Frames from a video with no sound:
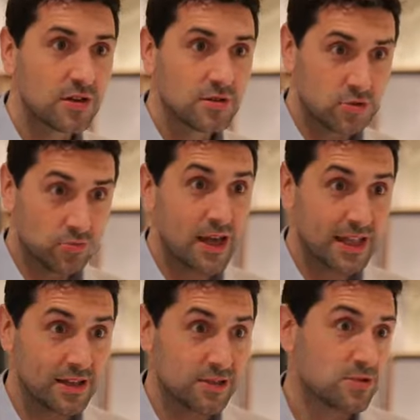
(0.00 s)
to make
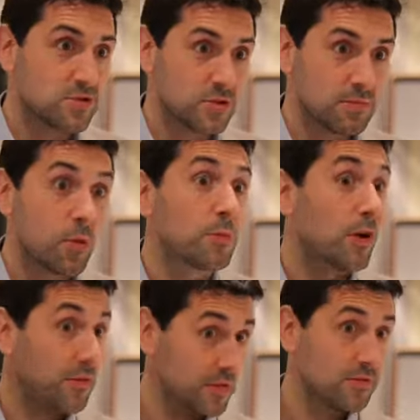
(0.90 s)
the industry more
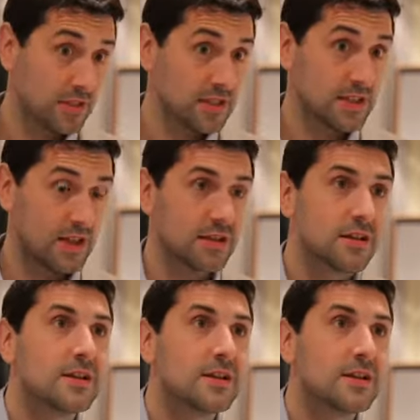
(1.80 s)
profitable, let's say.